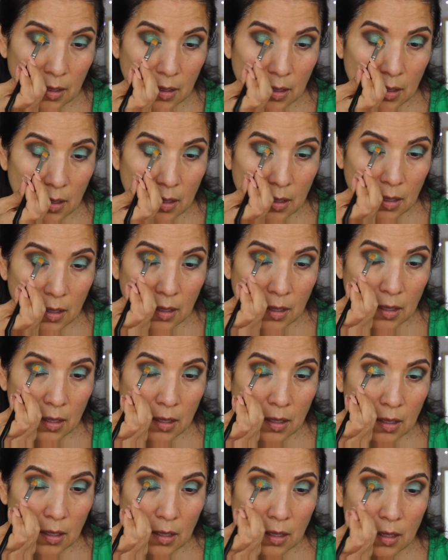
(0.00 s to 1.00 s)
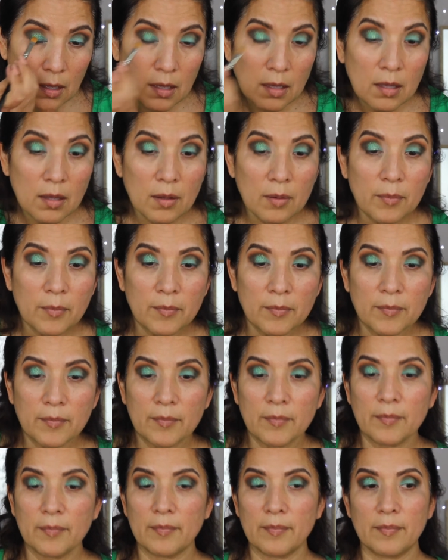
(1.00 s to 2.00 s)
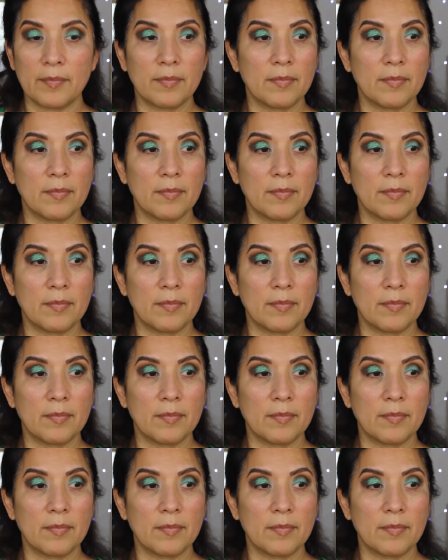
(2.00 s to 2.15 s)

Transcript: [no speech]